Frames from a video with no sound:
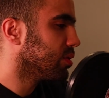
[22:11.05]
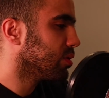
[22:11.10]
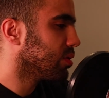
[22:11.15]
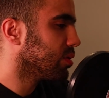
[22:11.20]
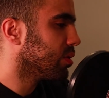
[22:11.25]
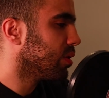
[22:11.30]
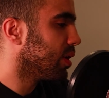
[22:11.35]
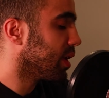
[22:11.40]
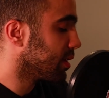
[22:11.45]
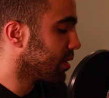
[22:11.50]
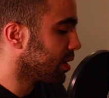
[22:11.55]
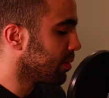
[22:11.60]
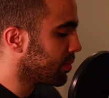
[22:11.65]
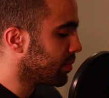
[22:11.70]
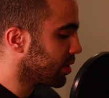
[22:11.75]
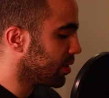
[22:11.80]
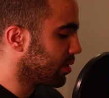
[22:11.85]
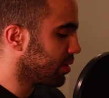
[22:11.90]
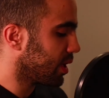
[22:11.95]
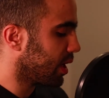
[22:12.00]
like them,
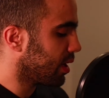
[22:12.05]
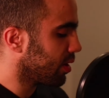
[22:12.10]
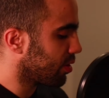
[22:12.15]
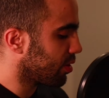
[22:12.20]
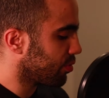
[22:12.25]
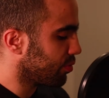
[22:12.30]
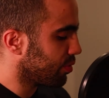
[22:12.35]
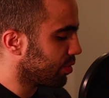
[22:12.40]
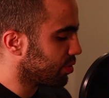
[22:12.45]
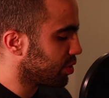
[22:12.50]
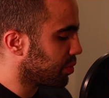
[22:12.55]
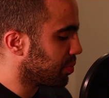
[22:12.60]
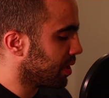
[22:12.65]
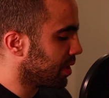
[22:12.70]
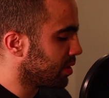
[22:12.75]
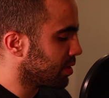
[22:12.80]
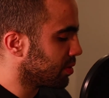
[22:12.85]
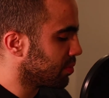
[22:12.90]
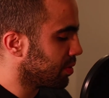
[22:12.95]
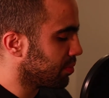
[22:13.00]
their entire career span
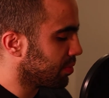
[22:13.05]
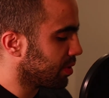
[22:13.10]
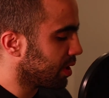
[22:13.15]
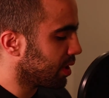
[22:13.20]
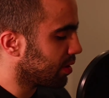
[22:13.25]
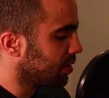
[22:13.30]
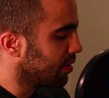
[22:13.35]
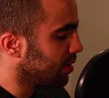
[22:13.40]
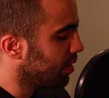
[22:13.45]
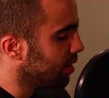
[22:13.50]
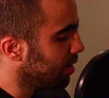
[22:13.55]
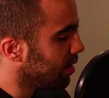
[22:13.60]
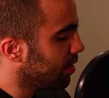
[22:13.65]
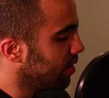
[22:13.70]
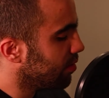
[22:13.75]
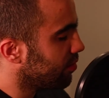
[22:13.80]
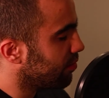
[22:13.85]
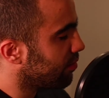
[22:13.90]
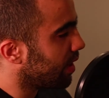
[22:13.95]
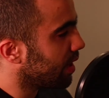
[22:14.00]
is maybe like
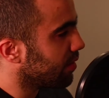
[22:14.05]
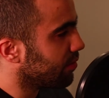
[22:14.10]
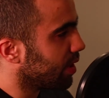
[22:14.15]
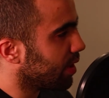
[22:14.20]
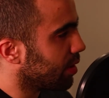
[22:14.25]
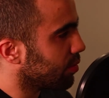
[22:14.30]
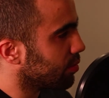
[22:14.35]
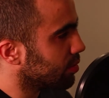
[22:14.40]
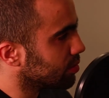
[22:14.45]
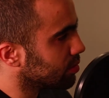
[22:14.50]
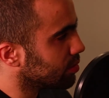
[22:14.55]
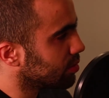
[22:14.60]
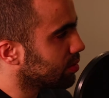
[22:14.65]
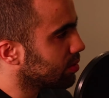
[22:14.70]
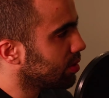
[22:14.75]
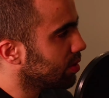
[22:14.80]
5 hours.